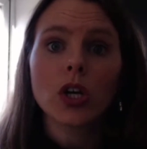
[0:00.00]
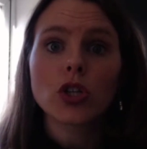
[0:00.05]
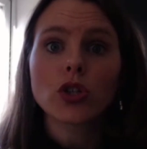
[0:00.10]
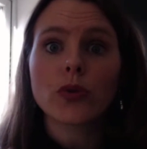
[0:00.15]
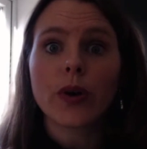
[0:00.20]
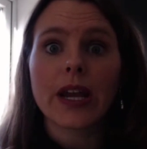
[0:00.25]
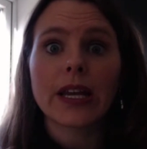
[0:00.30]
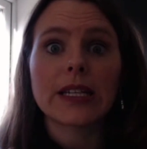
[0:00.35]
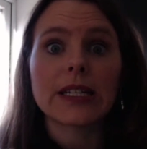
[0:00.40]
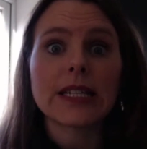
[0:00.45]

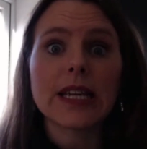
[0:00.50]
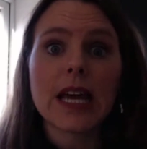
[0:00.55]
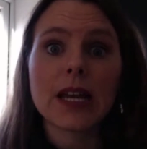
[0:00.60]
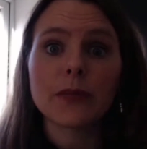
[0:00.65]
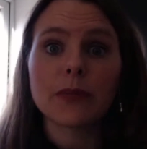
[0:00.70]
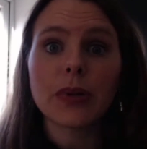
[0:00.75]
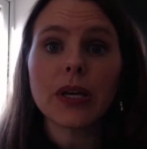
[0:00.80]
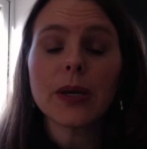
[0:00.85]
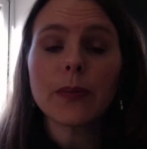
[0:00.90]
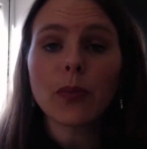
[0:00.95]
train
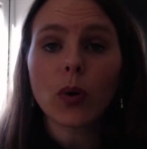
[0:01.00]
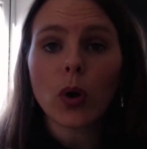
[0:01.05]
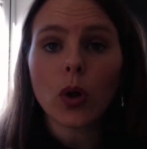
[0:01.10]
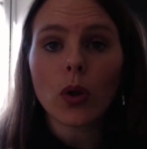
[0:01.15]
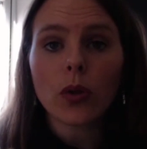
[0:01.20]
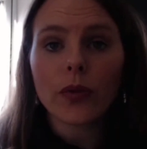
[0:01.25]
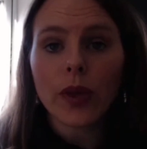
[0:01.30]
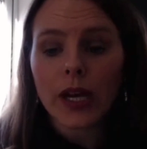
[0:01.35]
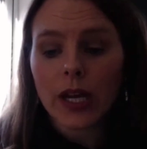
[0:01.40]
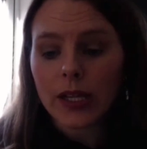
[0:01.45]
10
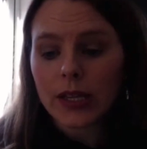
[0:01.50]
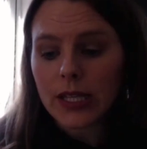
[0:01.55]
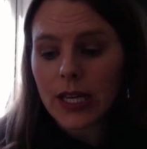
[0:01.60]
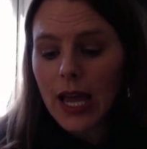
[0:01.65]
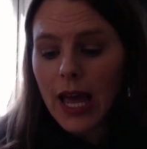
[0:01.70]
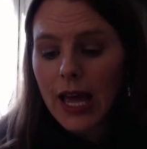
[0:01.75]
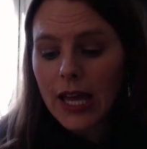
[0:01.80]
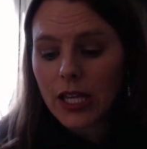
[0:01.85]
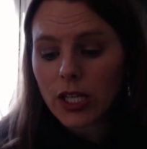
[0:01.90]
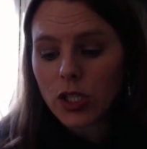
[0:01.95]
people, then at
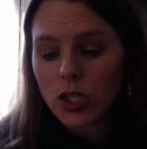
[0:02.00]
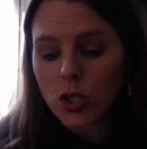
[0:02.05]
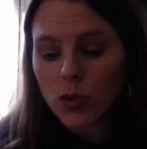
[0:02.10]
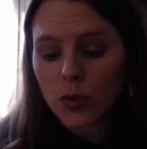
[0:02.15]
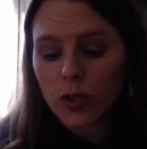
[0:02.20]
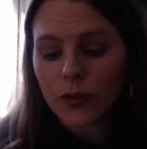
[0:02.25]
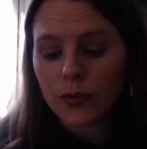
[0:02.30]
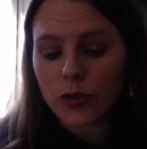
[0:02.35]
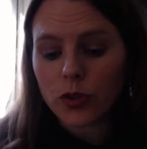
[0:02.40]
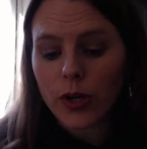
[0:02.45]
the end you
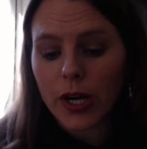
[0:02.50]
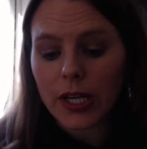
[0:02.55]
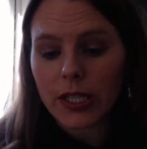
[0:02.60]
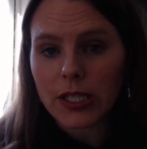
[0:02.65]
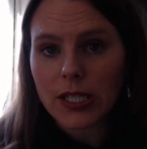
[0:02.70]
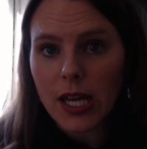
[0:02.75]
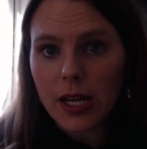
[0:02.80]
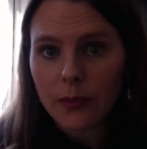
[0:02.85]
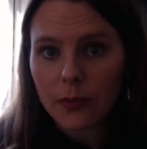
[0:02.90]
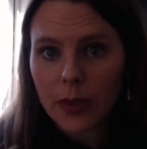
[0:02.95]
will have
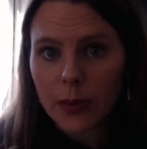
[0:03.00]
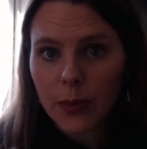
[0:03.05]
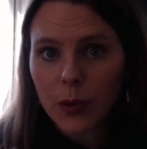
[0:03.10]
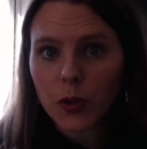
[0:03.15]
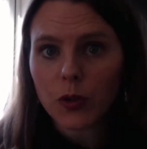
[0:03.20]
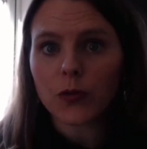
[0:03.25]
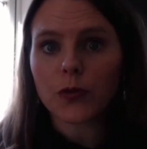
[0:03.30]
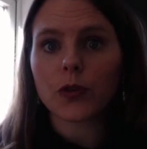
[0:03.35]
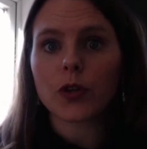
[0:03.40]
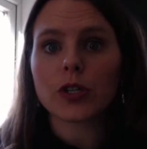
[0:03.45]
trained 10 people
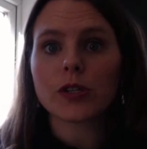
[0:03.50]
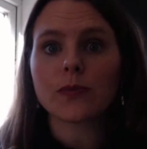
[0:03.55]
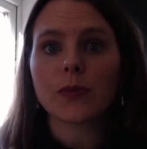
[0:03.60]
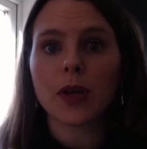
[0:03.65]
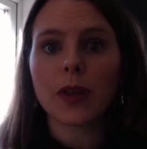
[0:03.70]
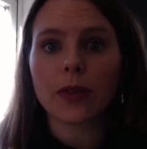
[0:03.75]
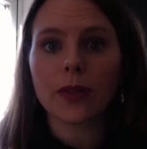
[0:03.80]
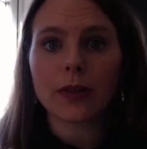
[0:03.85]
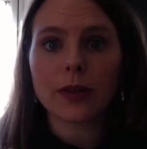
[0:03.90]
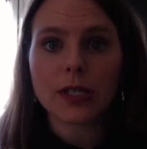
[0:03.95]
in the first
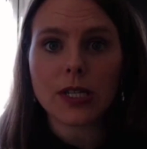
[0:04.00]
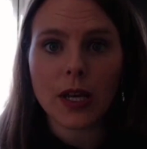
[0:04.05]
month,